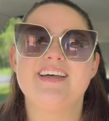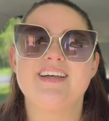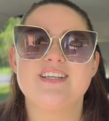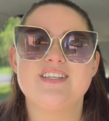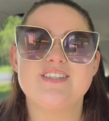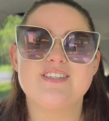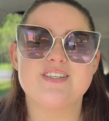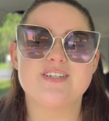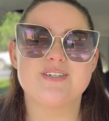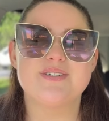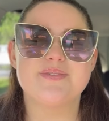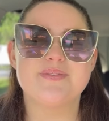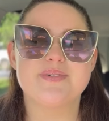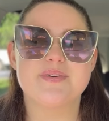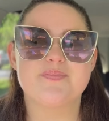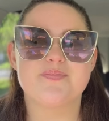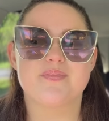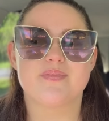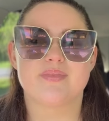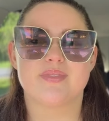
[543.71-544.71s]
So
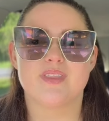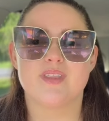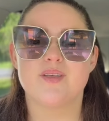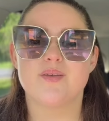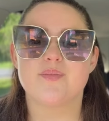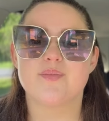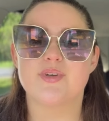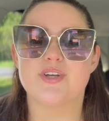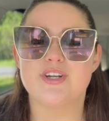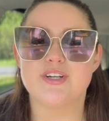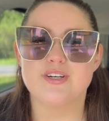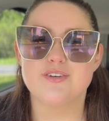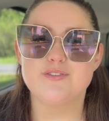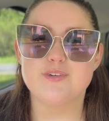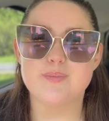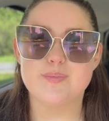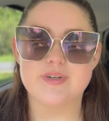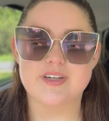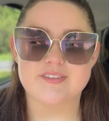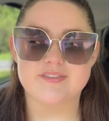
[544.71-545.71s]
I'm gonna go
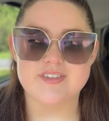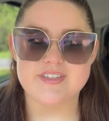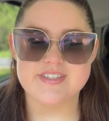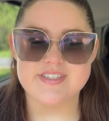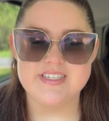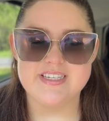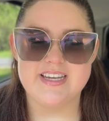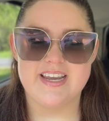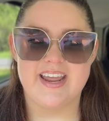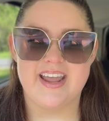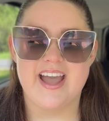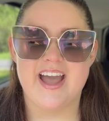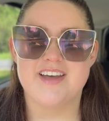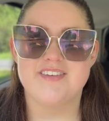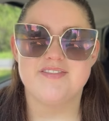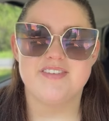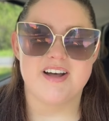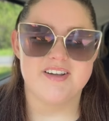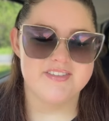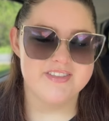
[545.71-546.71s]
for breakfast today. I
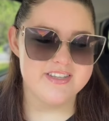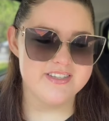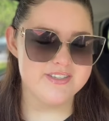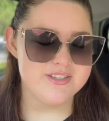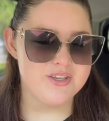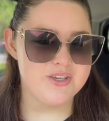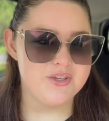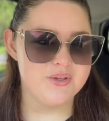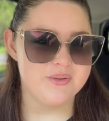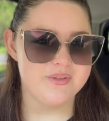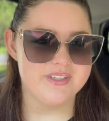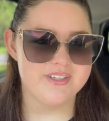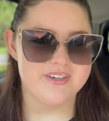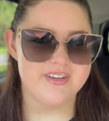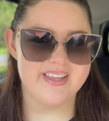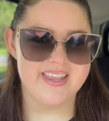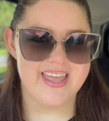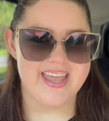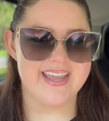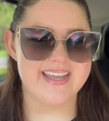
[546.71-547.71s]
found this cute
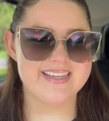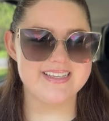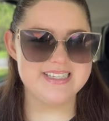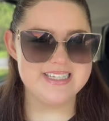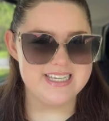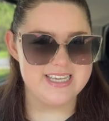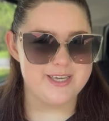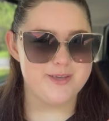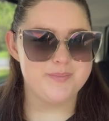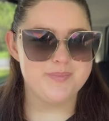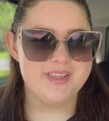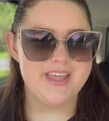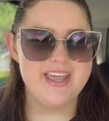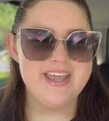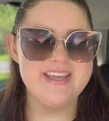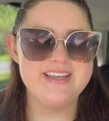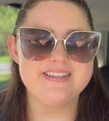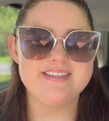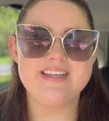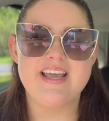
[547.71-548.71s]
little like tea
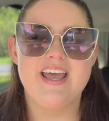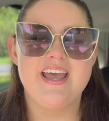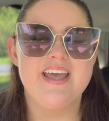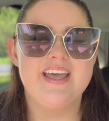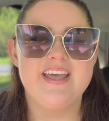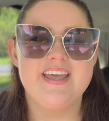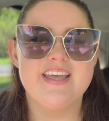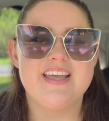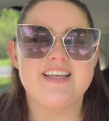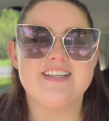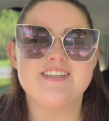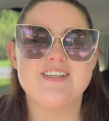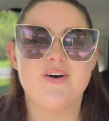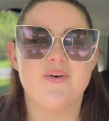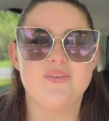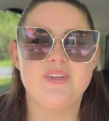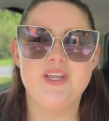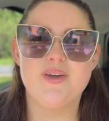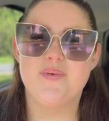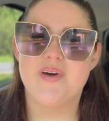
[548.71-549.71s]
place. It's the
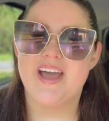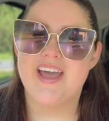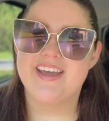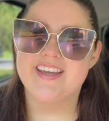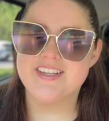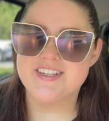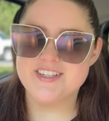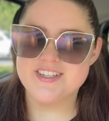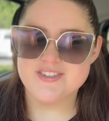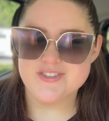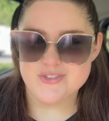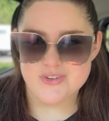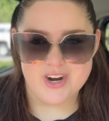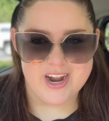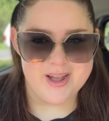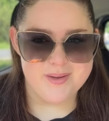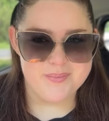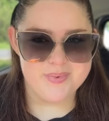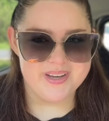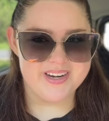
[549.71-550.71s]
only way I can
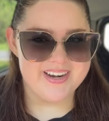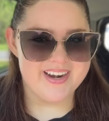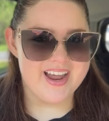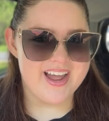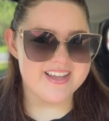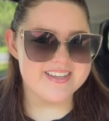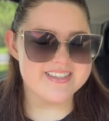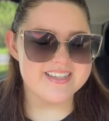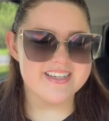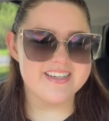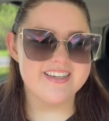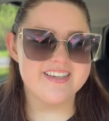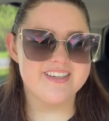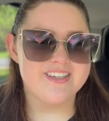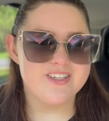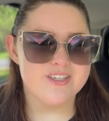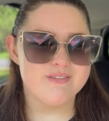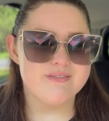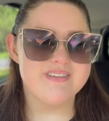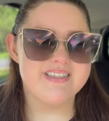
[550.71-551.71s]
describe it. It has like a
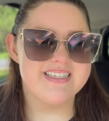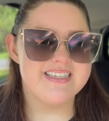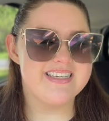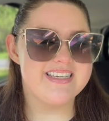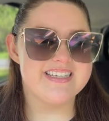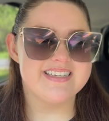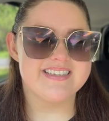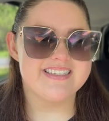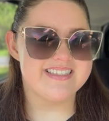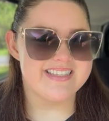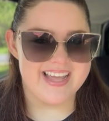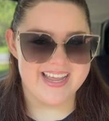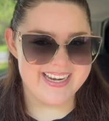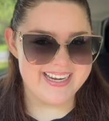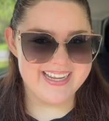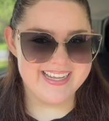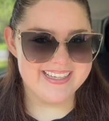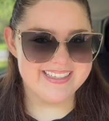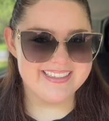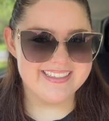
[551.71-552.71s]
cute tea
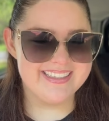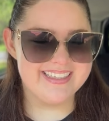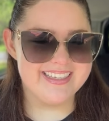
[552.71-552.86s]
aesthetic.